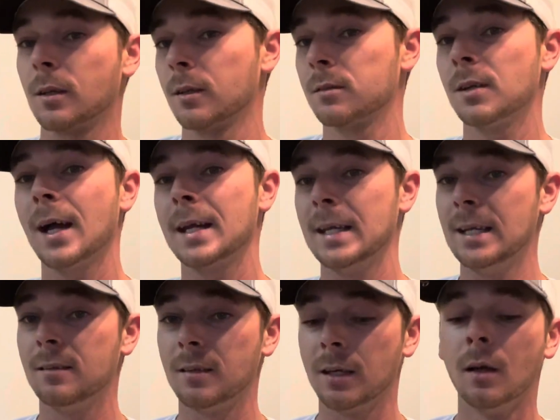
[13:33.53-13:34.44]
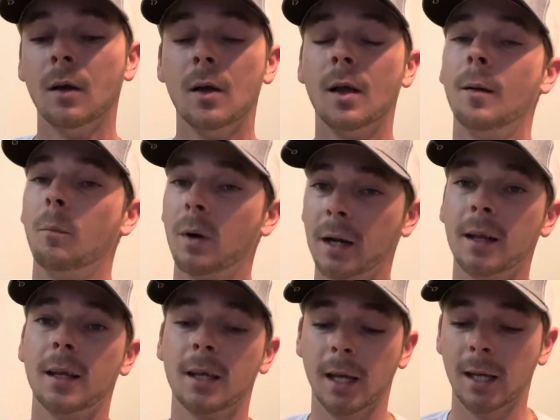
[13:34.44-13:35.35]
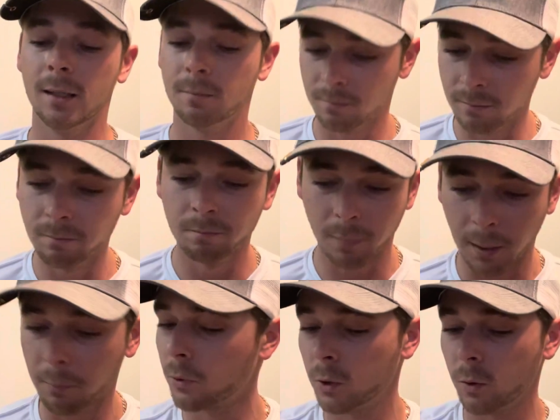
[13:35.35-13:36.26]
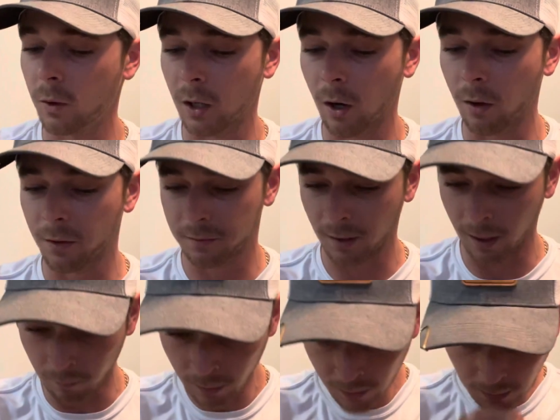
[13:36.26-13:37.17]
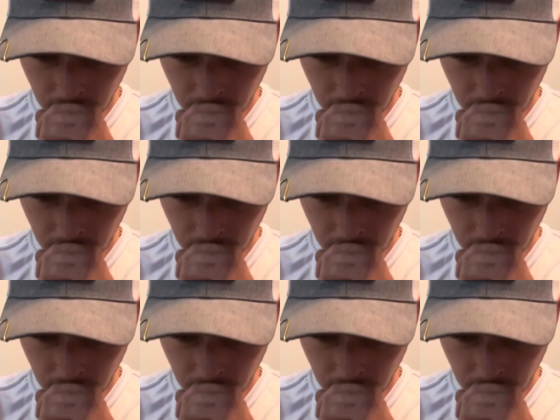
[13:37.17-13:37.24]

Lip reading: It's not easy, but people do it all the time.